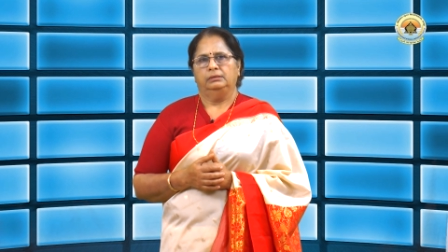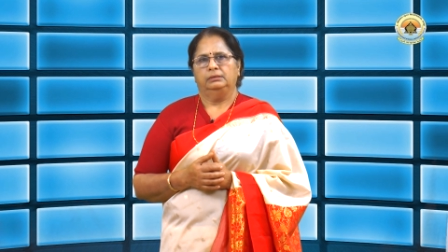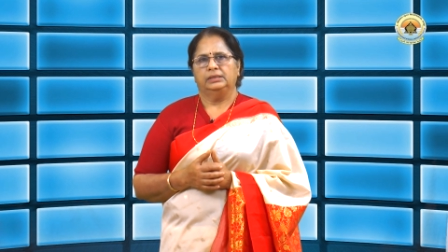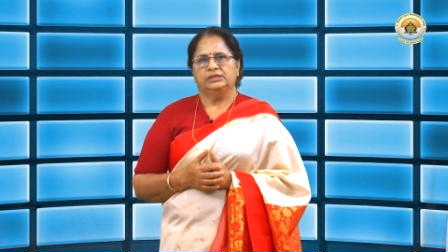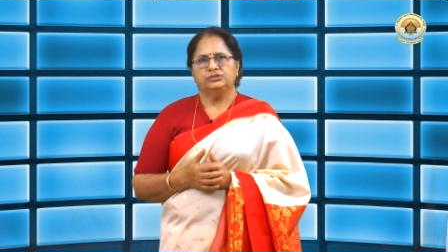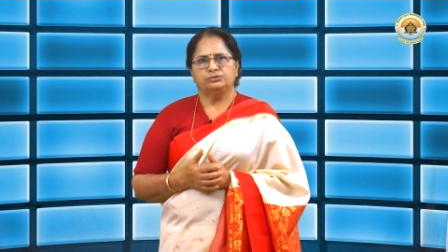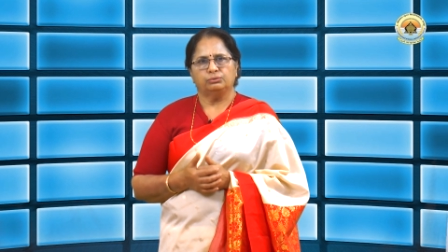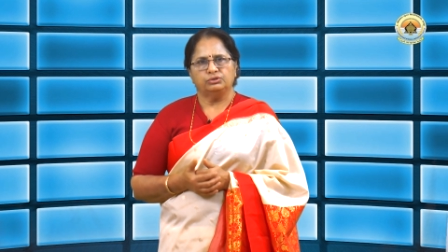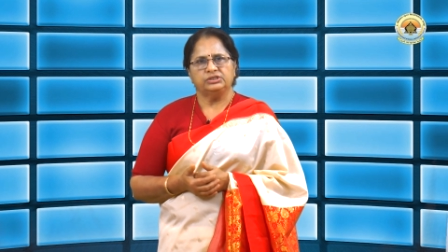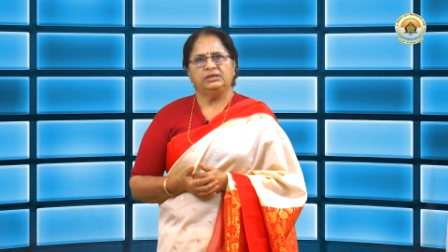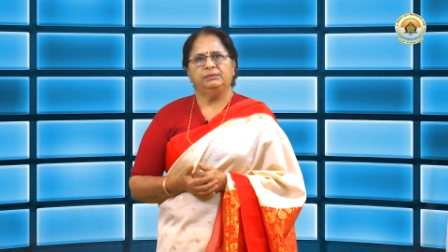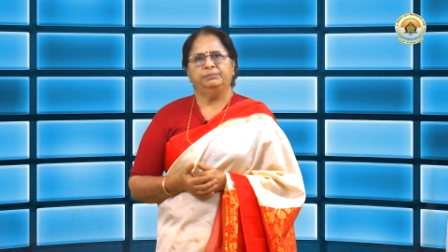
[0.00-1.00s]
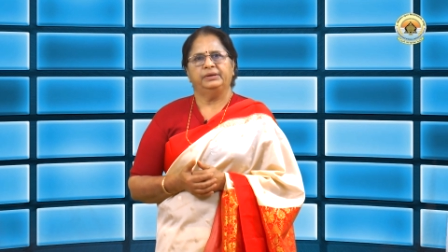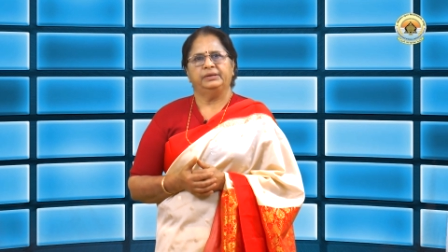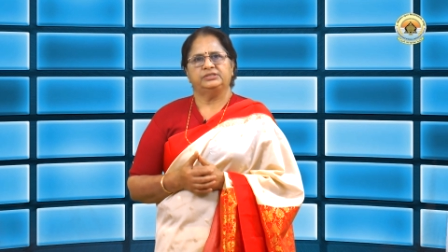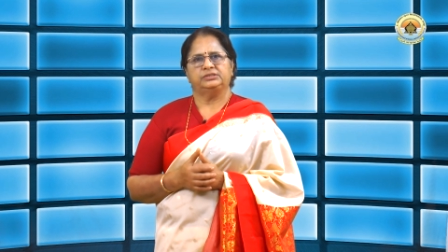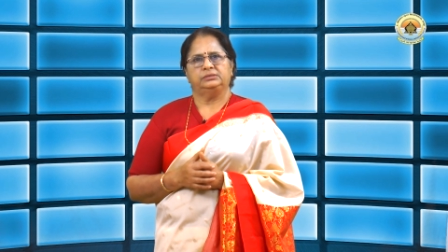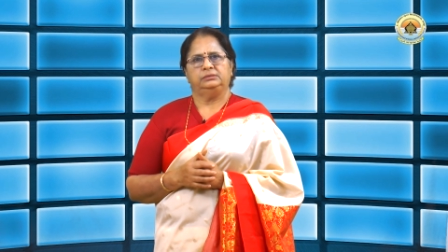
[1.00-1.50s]
Then social
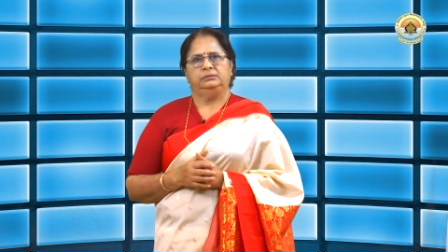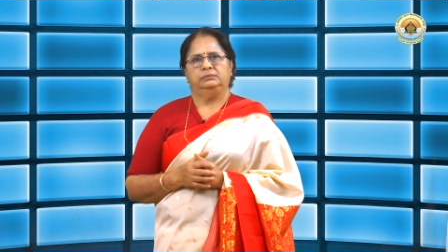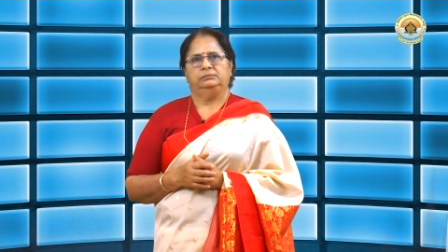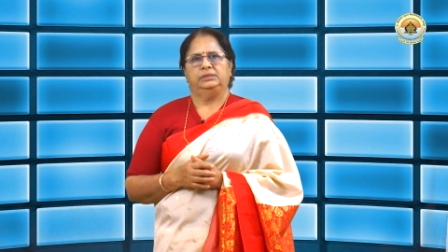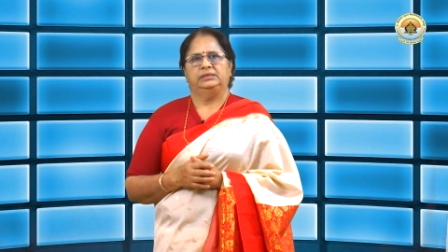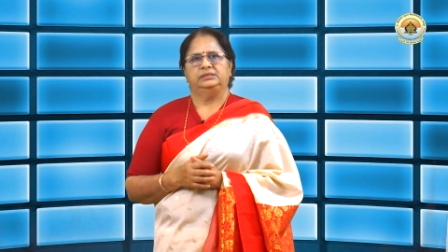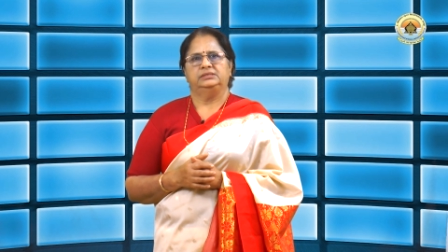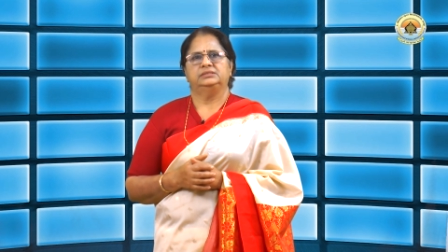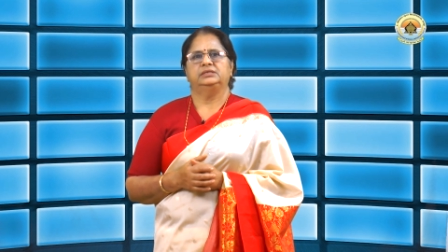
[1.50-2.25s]
liberation, that is